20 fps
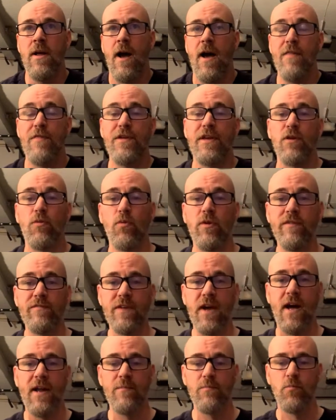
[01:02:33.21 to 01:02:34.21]
think it would have
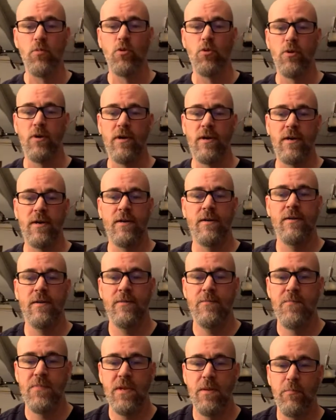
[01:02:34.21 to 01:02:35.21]
gotten more
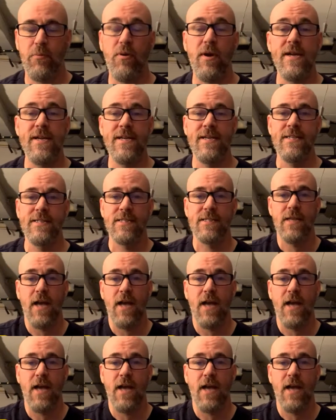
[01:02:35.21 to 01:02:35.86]
praise.